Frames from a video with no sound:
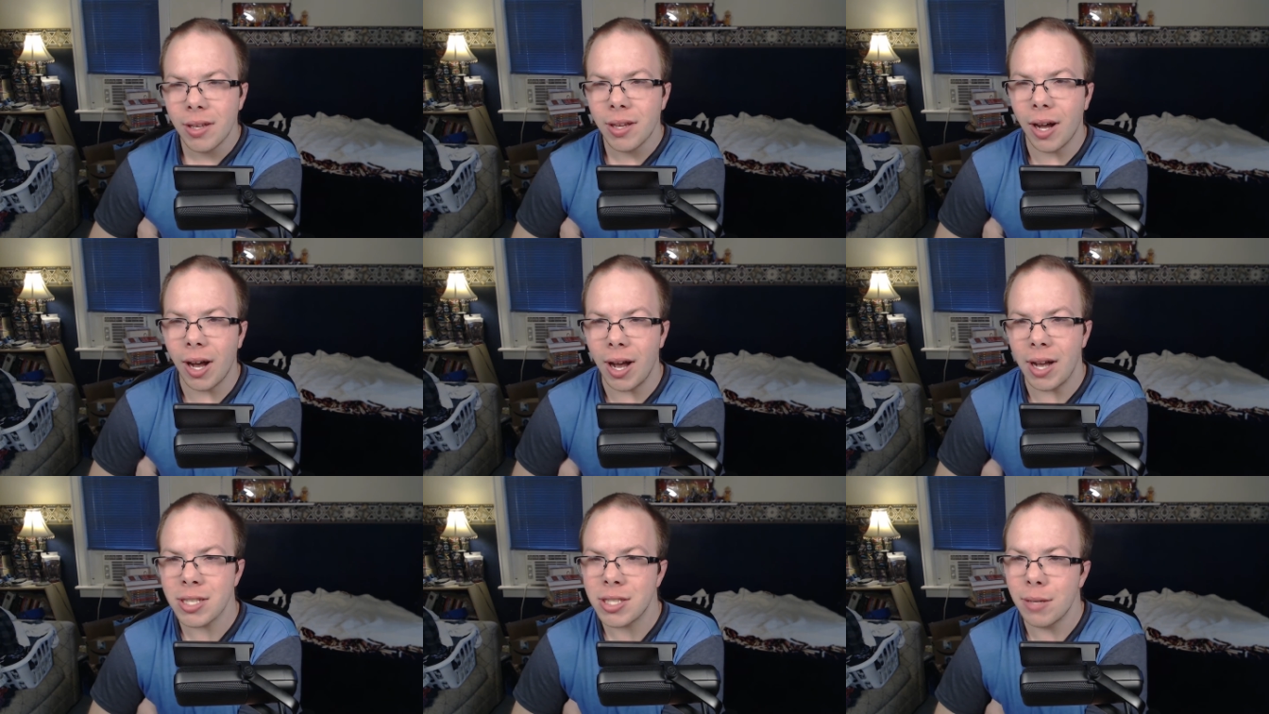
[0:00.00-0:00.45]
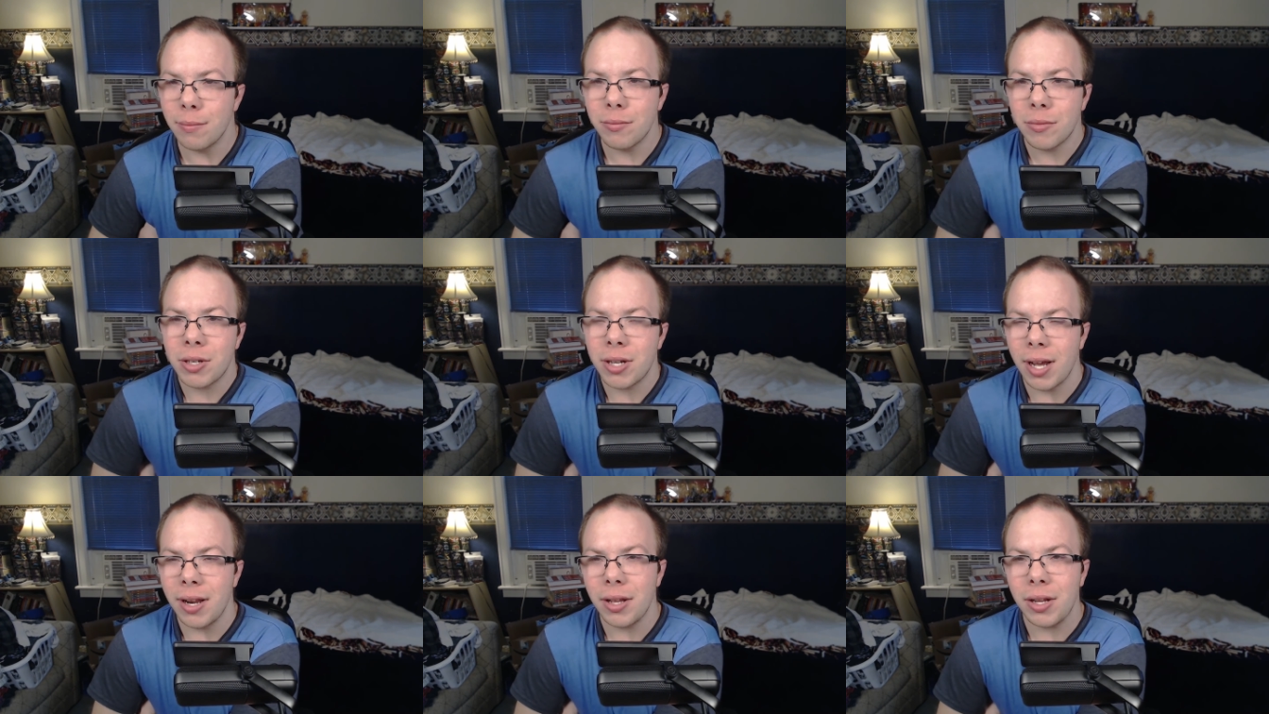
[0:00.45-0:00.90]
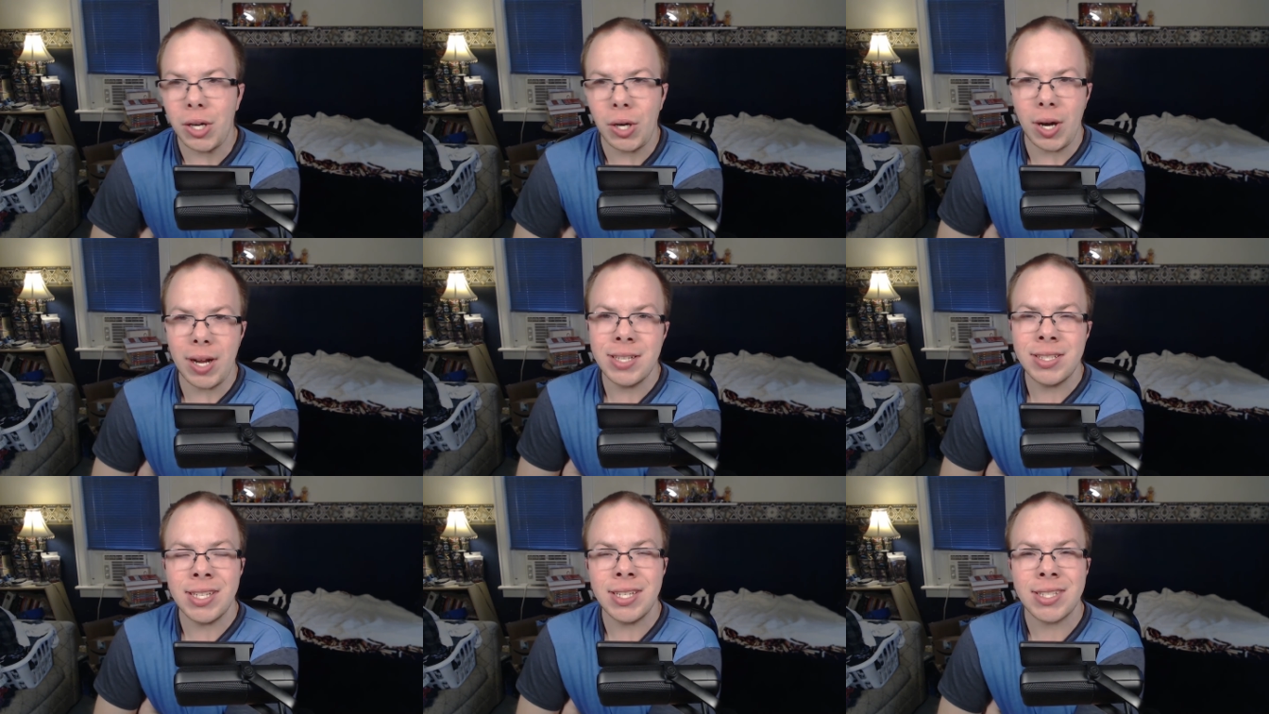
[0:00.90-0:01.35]
awesome kind of
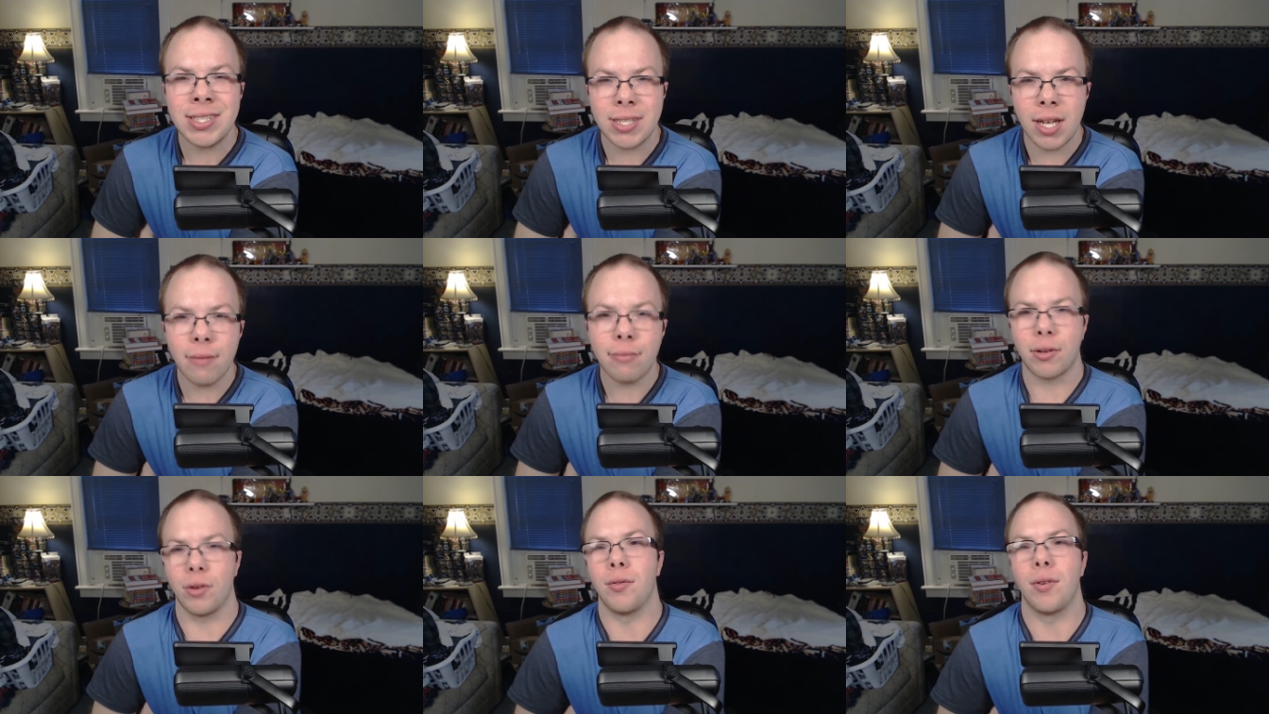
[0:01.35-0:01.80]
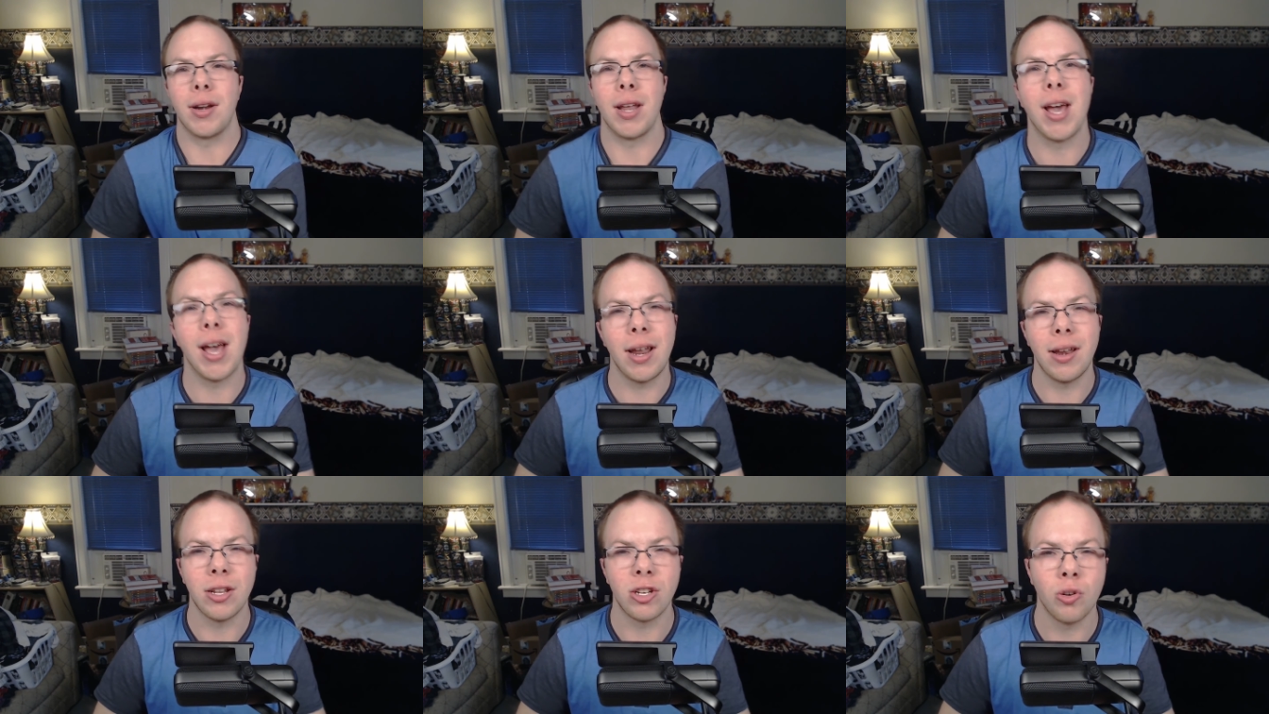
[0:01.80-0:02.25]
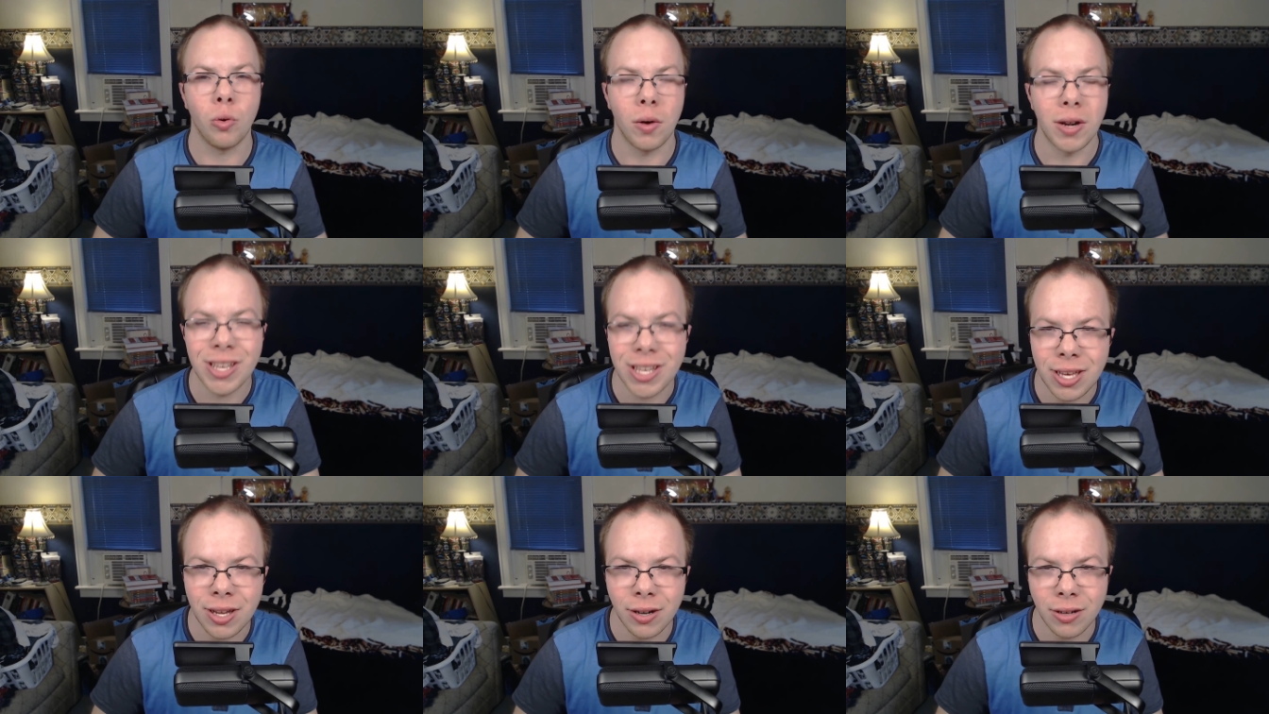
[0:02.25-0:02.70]
crazy stuff going on in
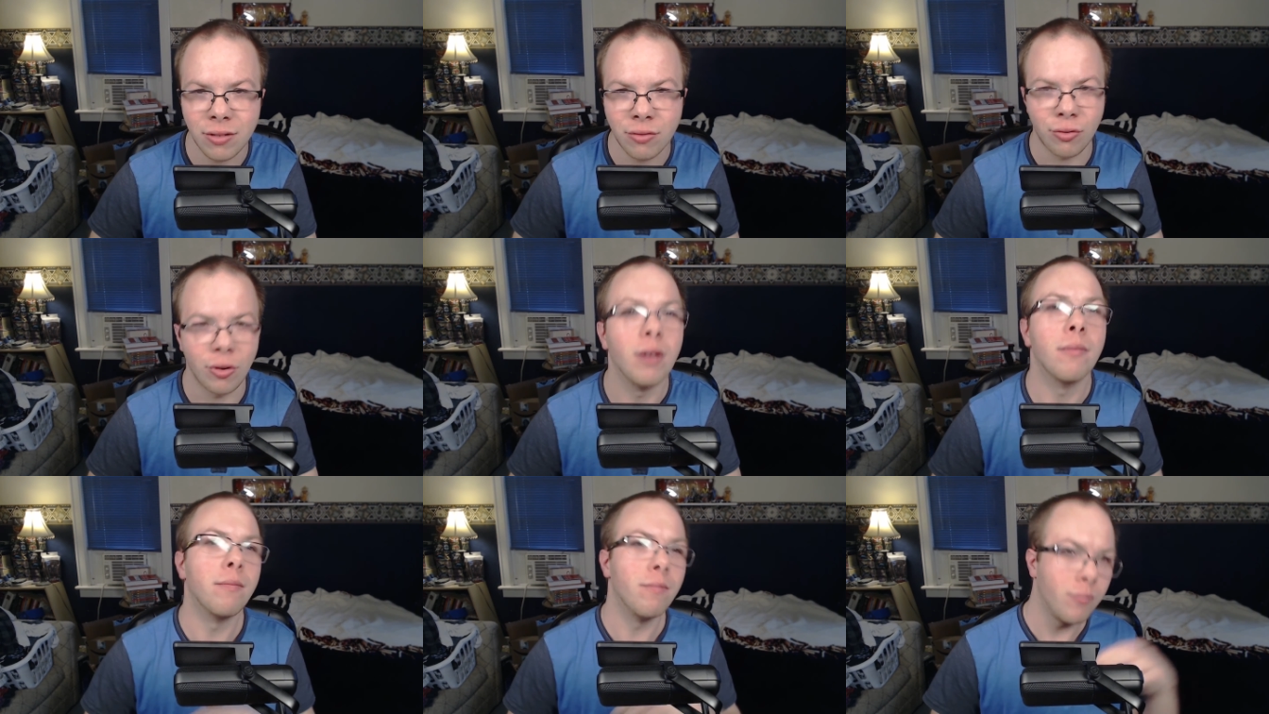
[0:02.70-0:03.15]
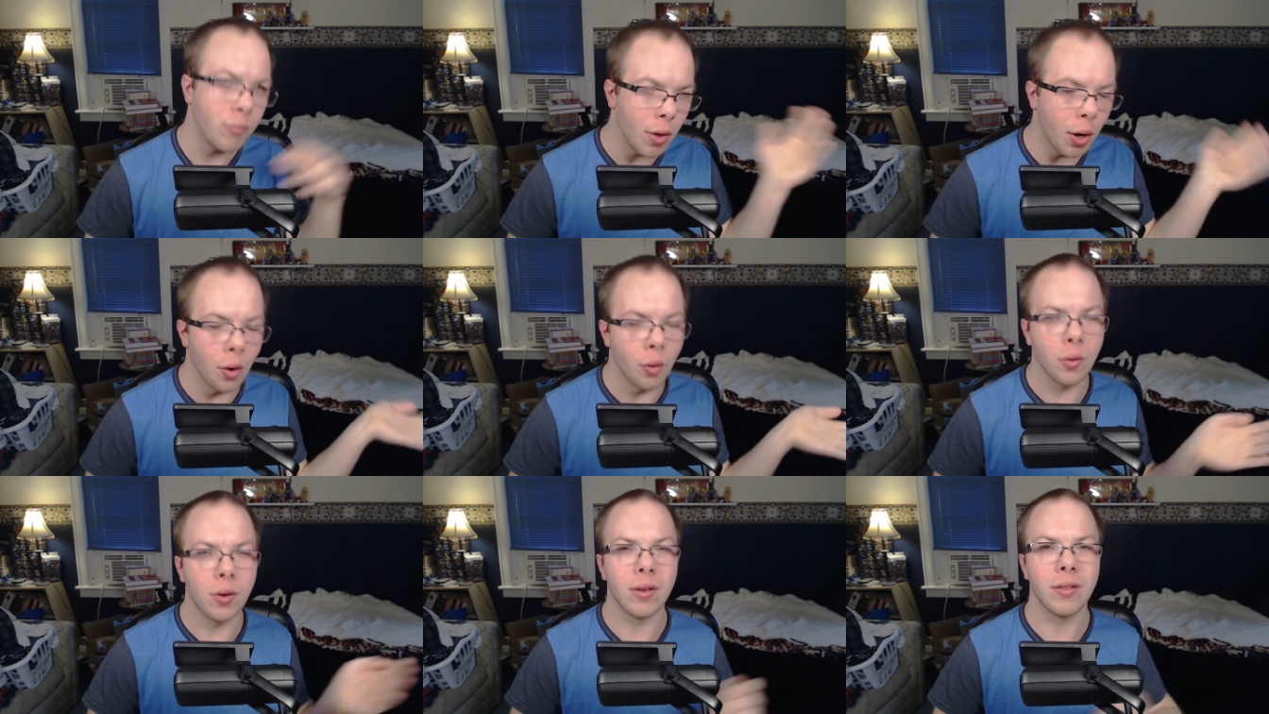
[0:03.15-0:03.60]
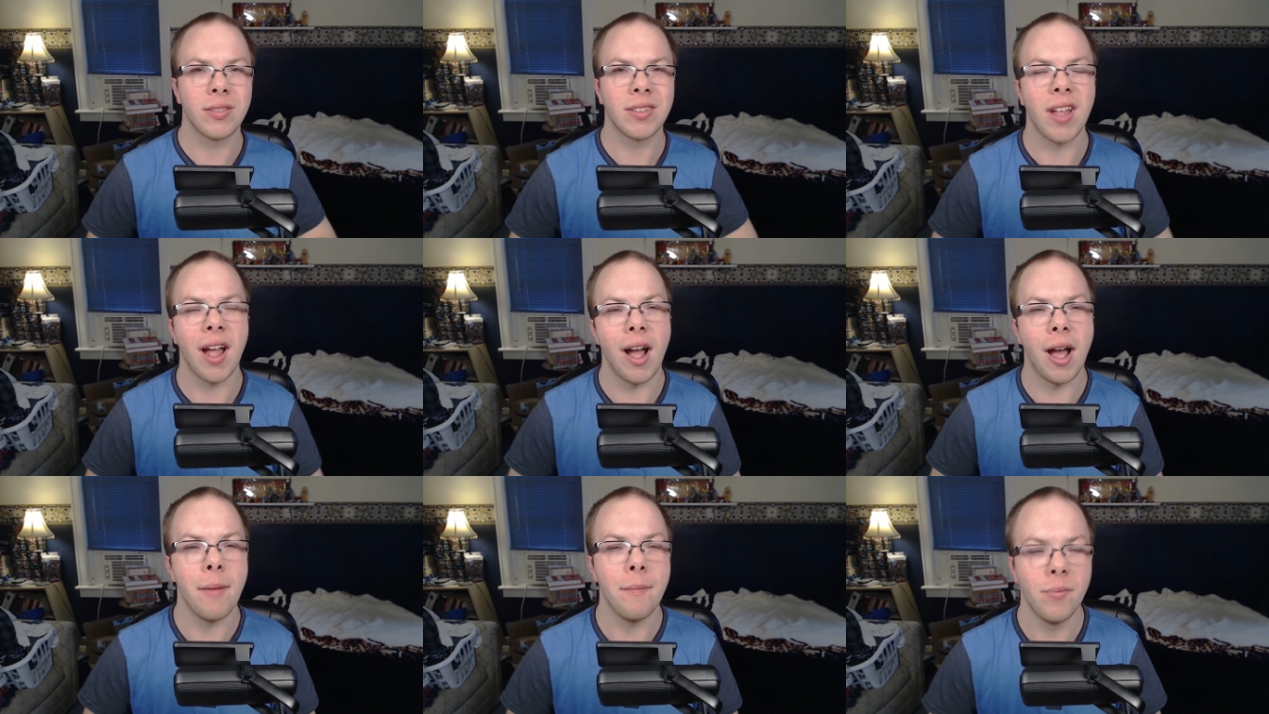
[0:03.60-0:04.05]
20 years from Oden's
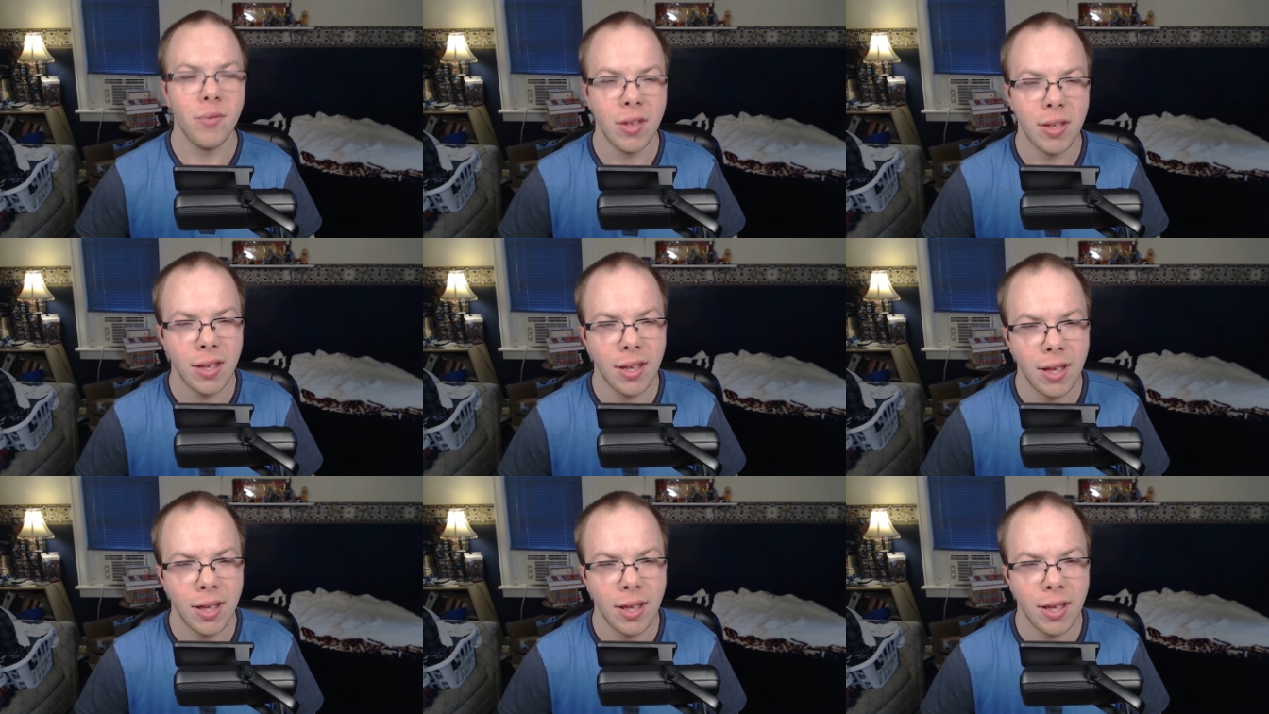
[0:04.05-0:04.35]
time.